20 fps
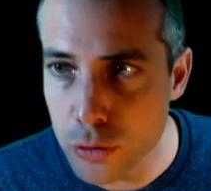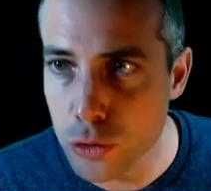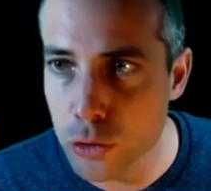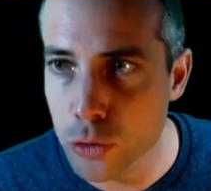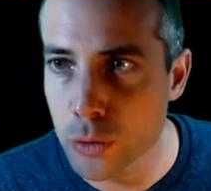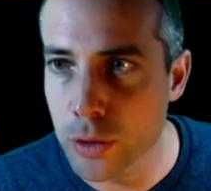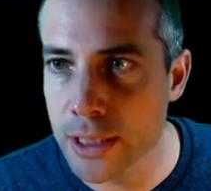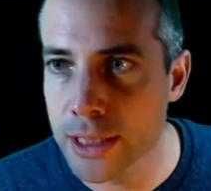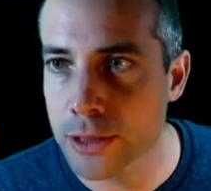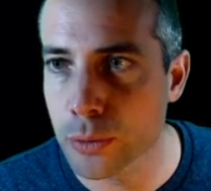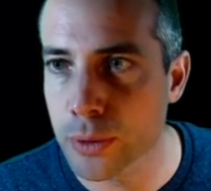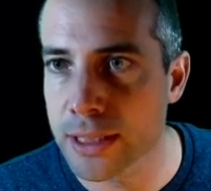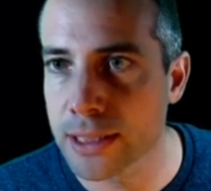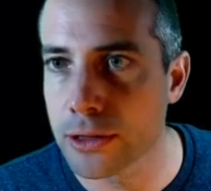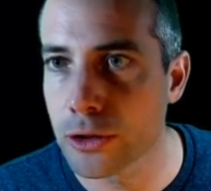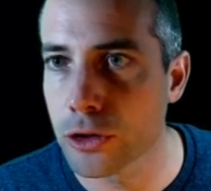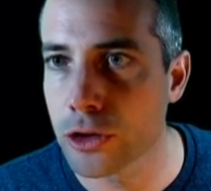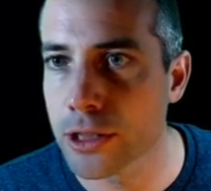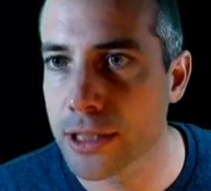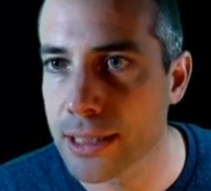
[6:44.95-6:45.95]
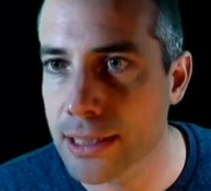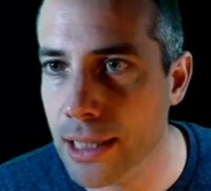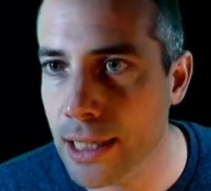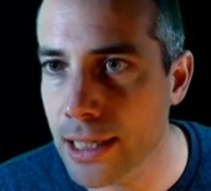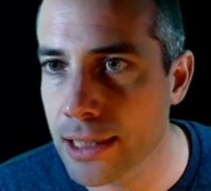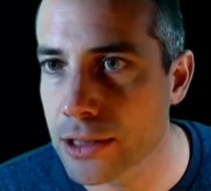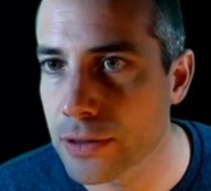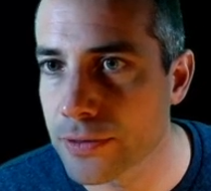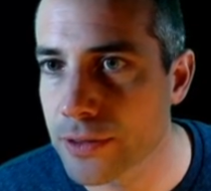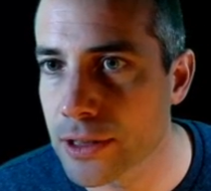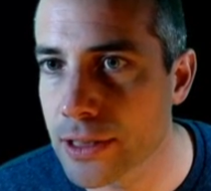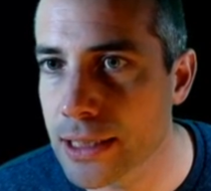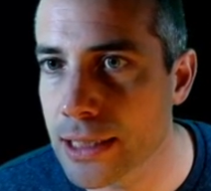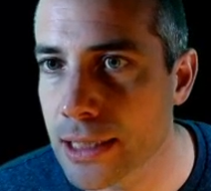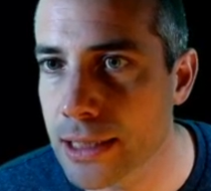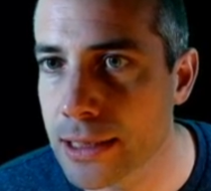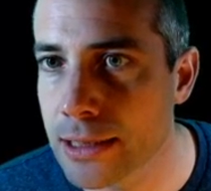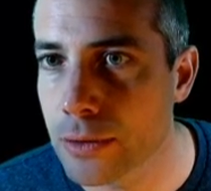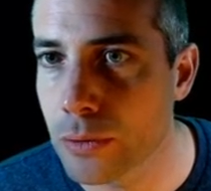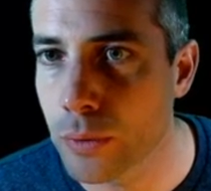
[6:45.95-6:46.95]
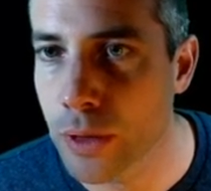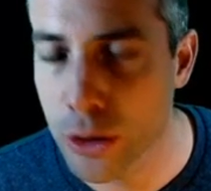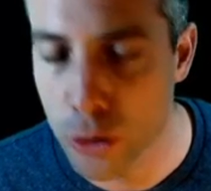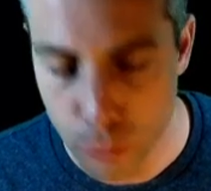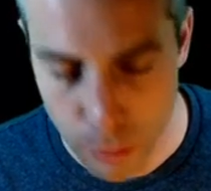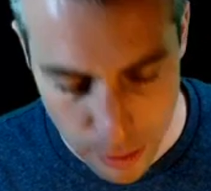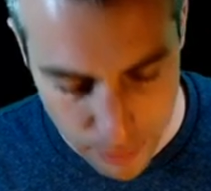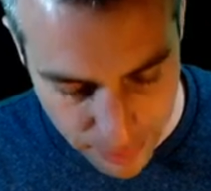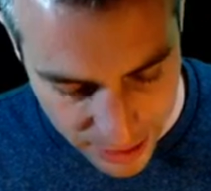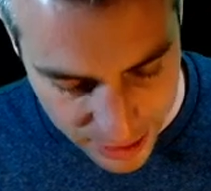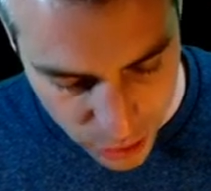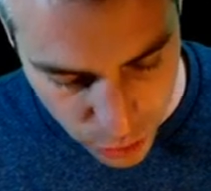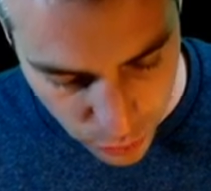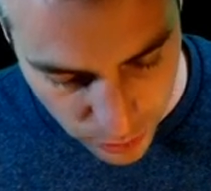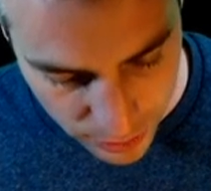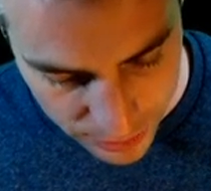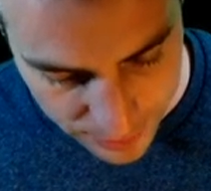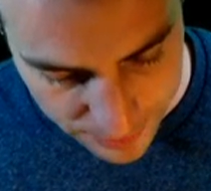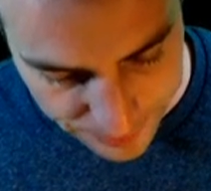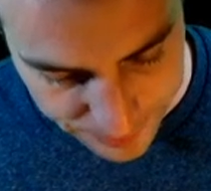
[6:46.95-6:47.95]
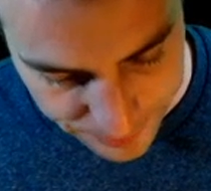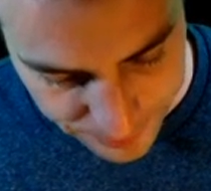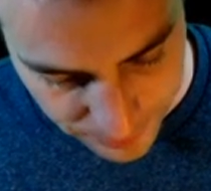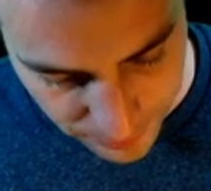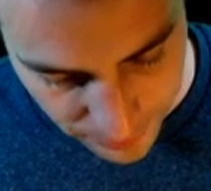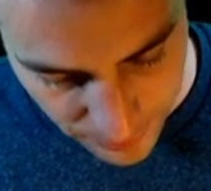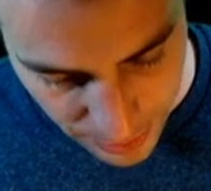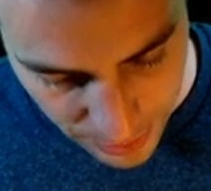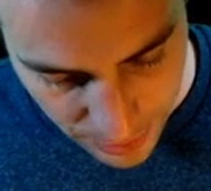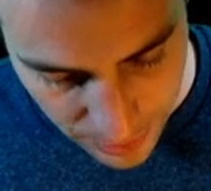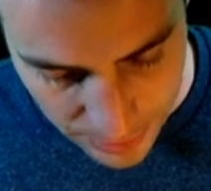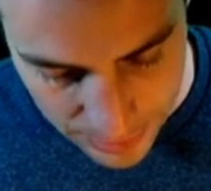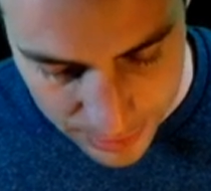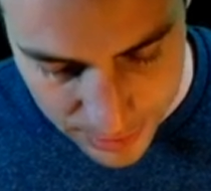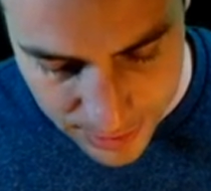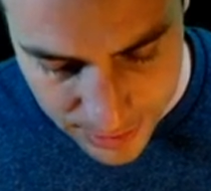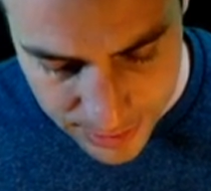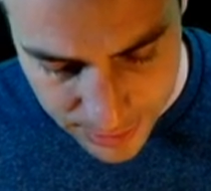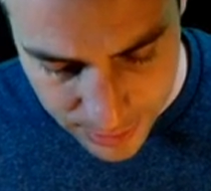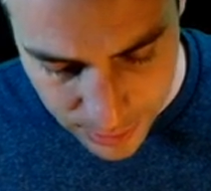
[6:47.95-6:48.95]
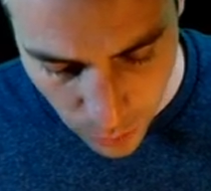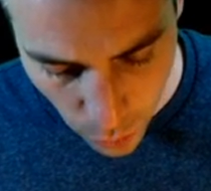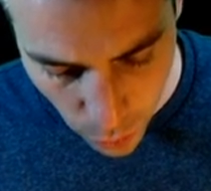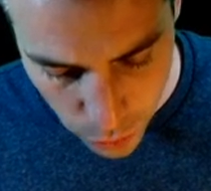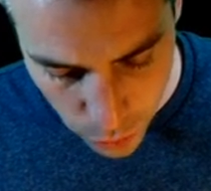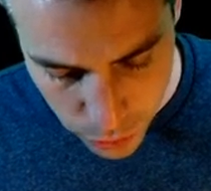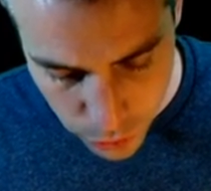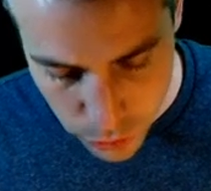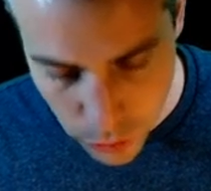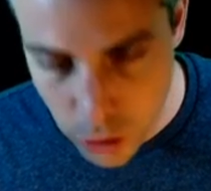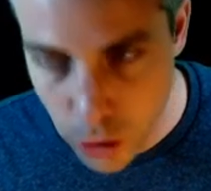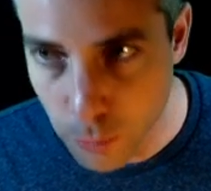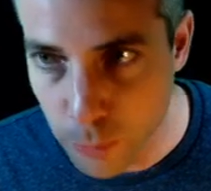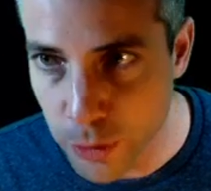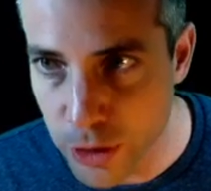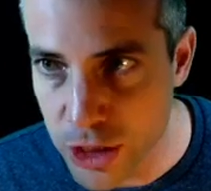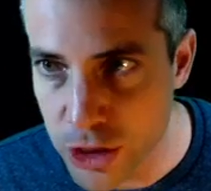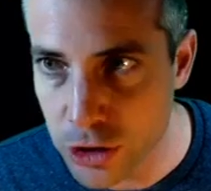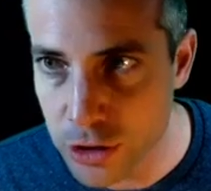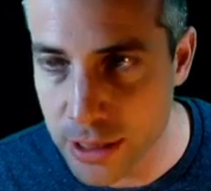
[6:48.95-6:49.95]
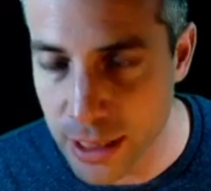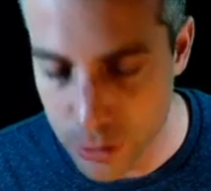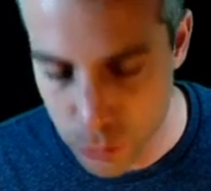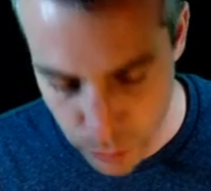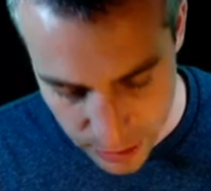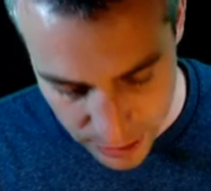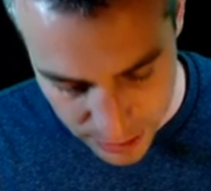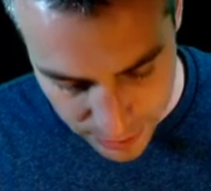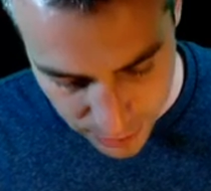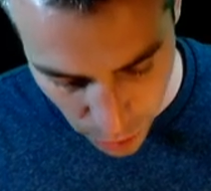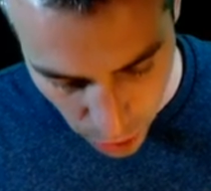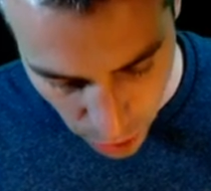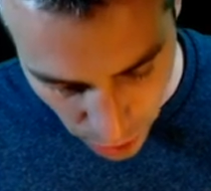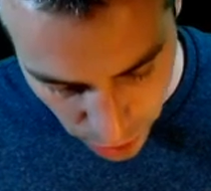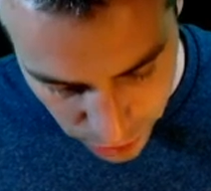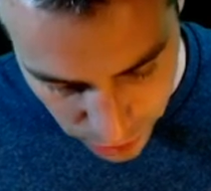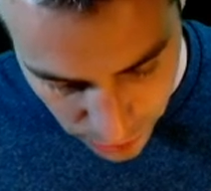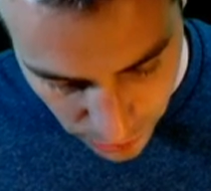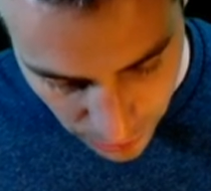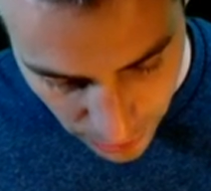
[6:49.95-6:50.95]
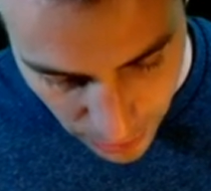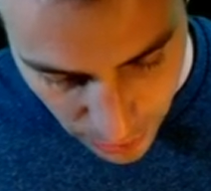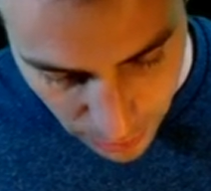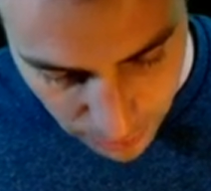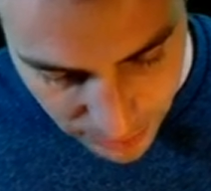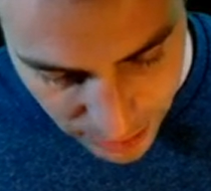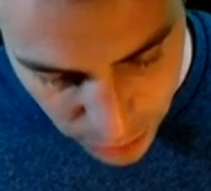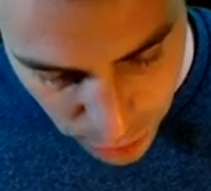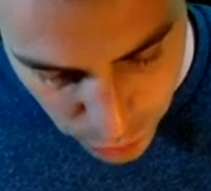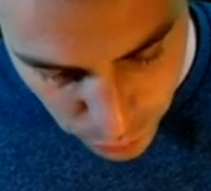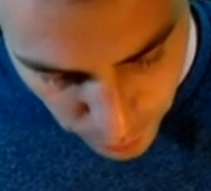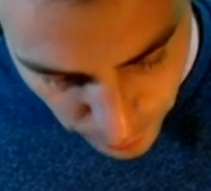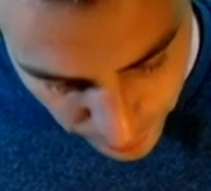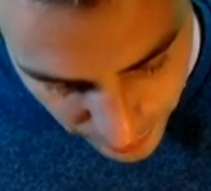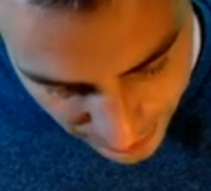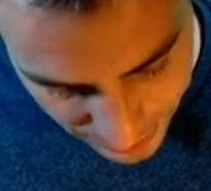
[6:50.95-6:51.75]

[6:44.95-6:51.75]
do is restore the size of the set when you will backtrack. And this is also an operation that we need a lot, because we will